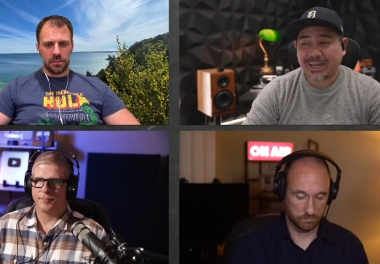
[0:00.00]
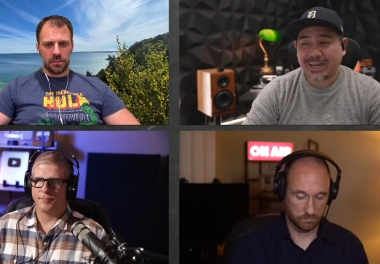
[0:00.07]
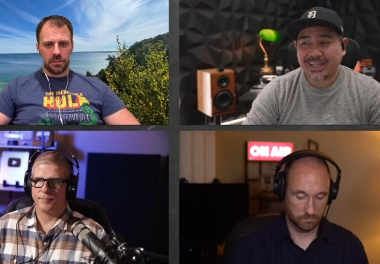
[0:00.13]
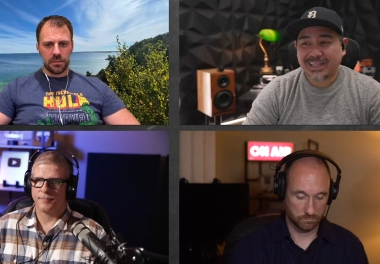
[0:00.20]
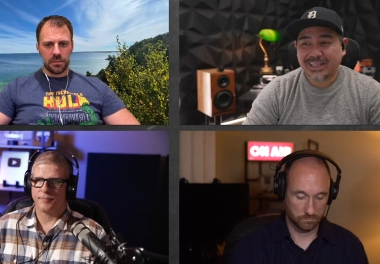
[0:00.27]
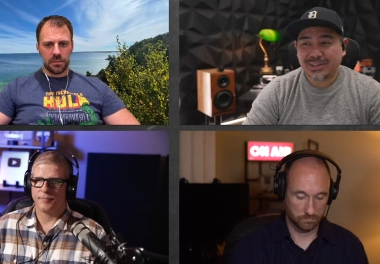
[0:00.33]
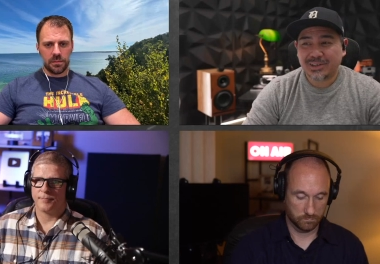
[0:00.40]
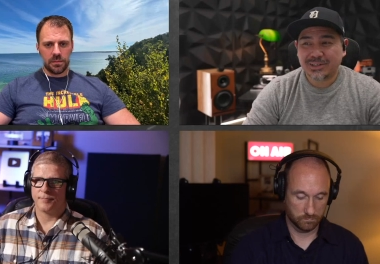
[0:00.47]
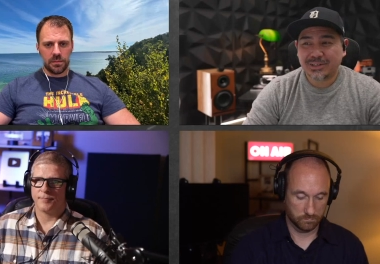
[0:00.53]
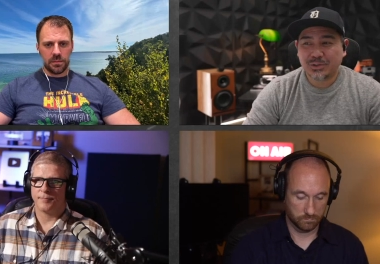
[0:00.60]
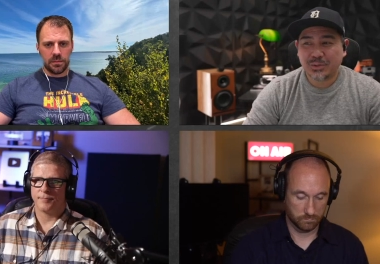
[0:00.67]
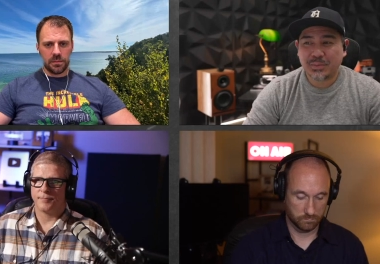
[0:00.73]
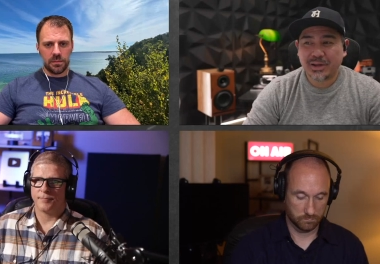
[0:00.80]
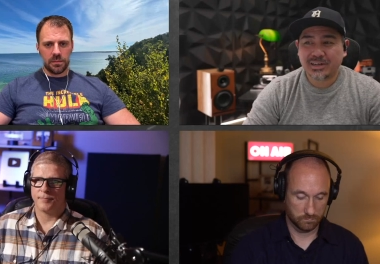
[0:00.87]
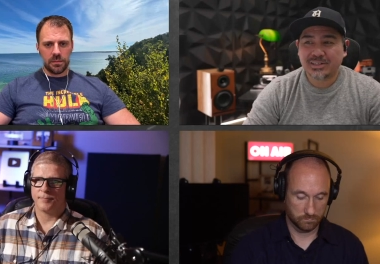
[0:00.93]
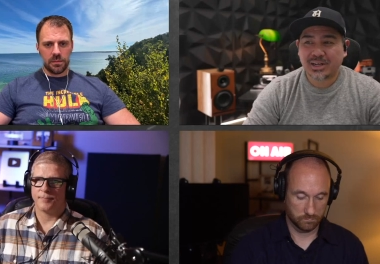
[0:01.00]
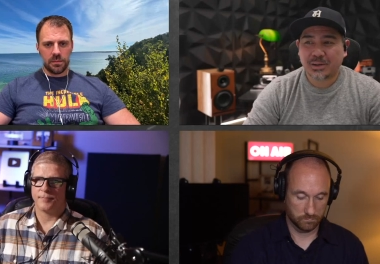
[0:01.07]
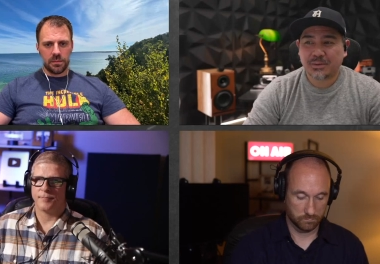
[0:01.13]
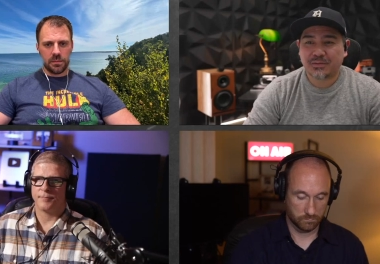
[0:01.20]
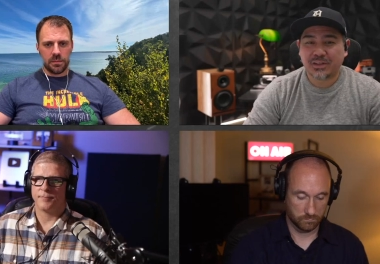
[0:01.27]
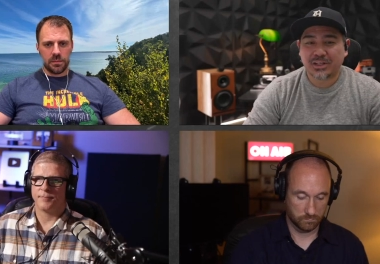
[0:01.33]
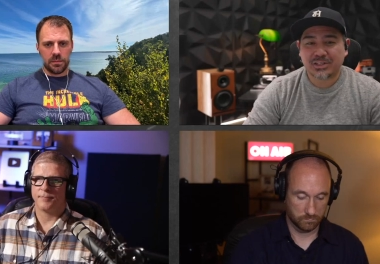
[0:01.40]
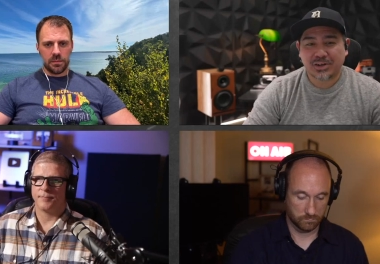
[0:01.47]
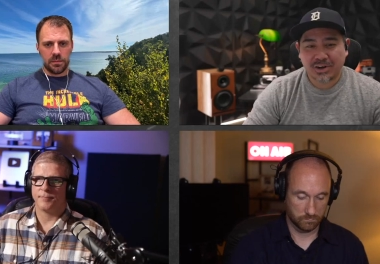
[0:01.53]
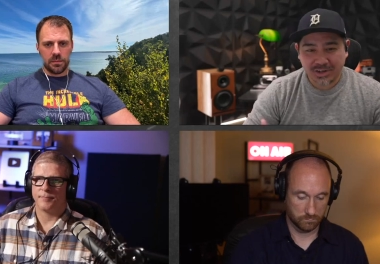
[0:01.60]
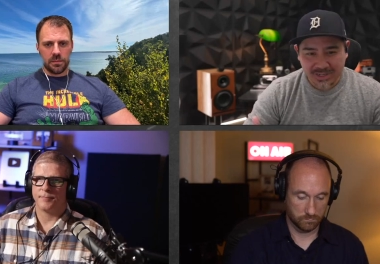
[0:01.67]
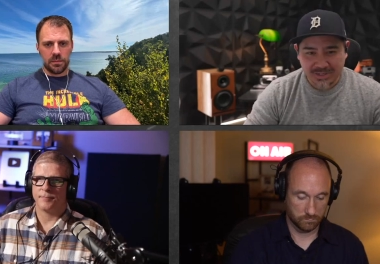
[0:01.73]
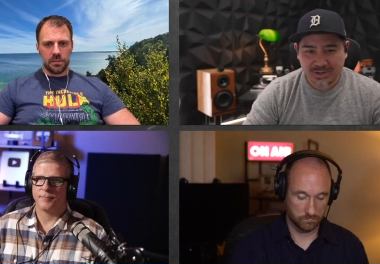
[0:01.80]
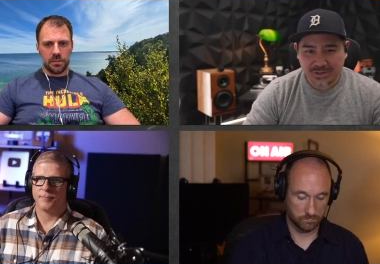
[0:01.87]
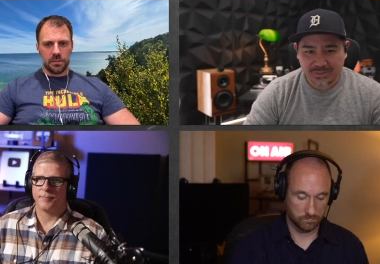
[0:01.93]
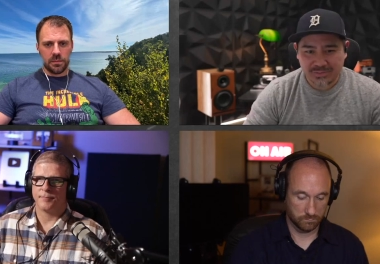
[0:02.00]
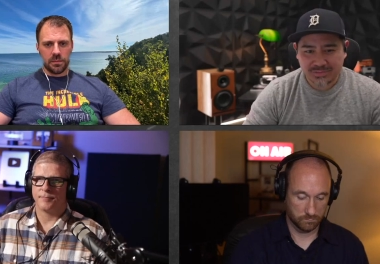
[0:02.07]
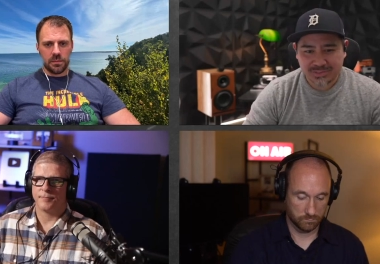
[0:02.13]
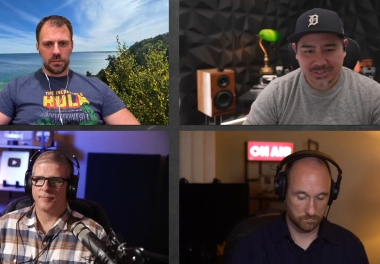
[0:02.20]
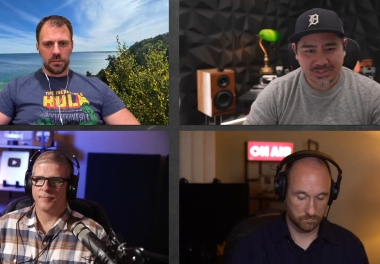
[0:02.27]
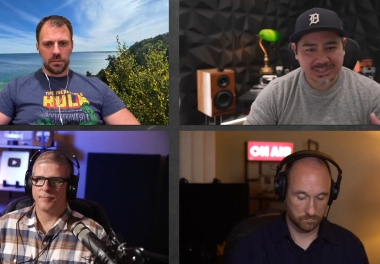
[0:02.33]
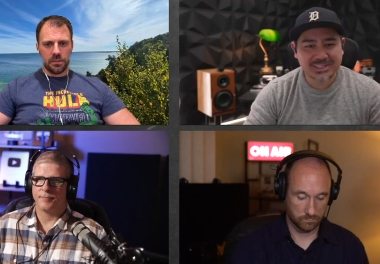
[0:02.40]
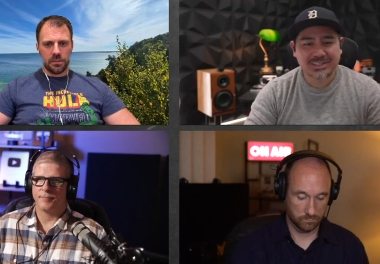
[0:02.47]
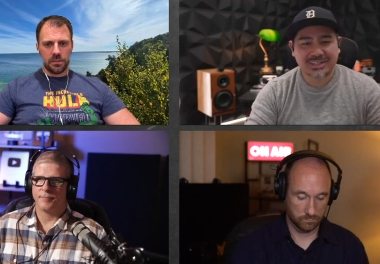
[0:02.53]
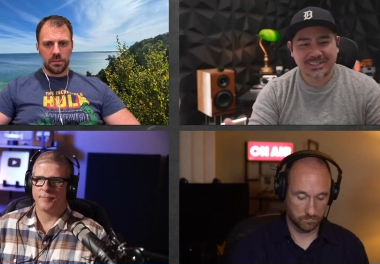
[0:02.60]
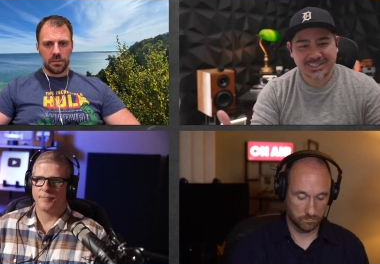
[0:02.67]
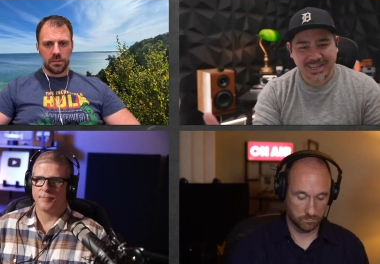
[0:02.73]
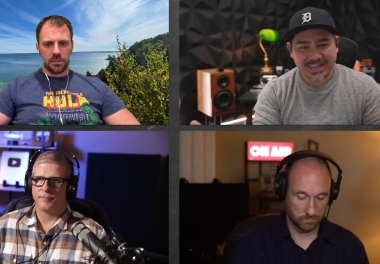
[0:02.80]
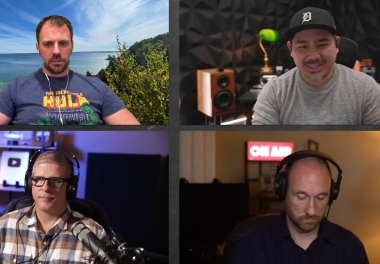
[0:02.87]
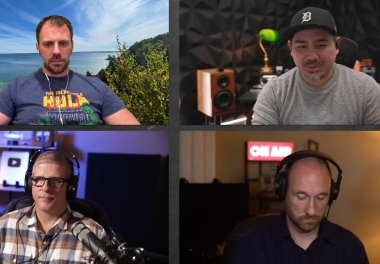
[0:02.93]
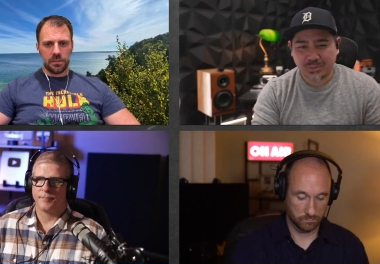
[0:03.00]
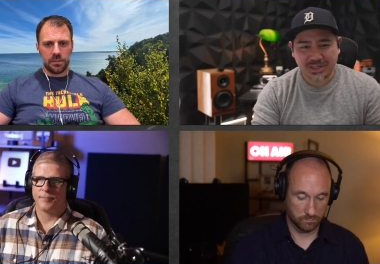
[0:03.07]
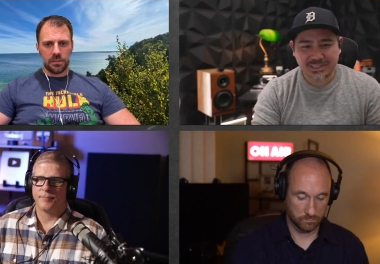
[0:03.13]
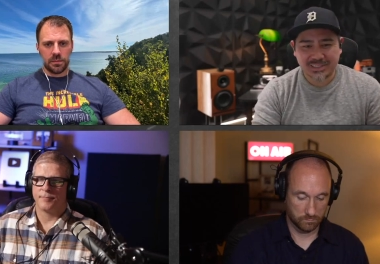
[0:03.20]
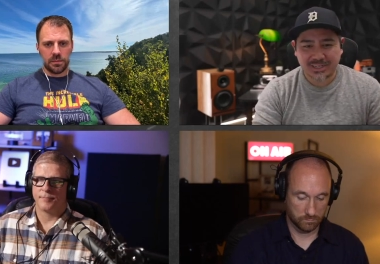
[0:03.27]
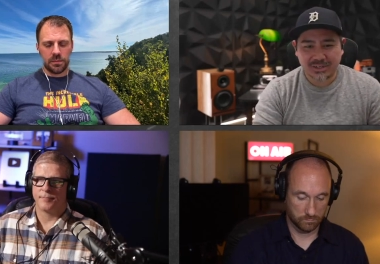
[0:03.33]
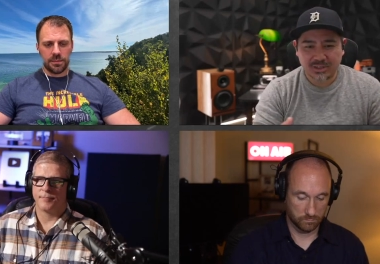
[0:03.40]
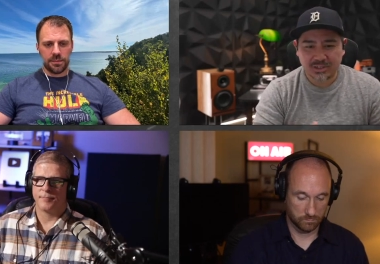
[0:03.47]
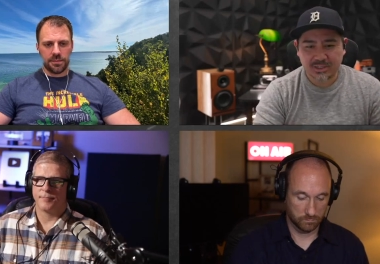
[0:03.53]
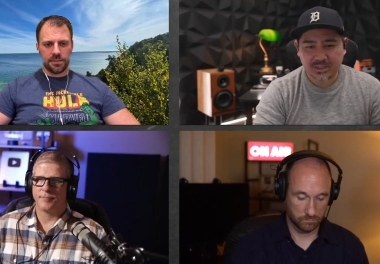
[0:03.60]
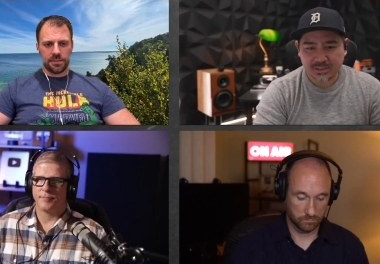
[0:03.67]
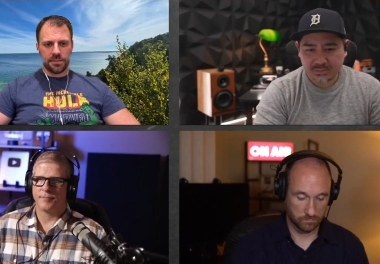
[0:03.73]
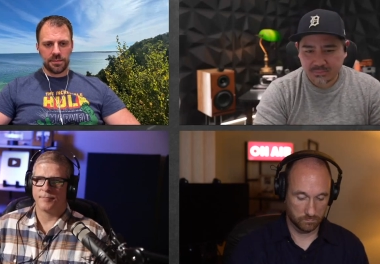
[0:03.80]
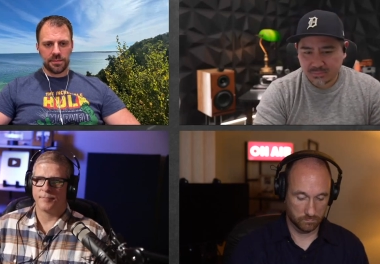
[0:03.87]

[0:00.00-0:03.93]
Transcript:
Speaker 1: I think you could do a better job of the target curve. So this is exactly what I said earlier.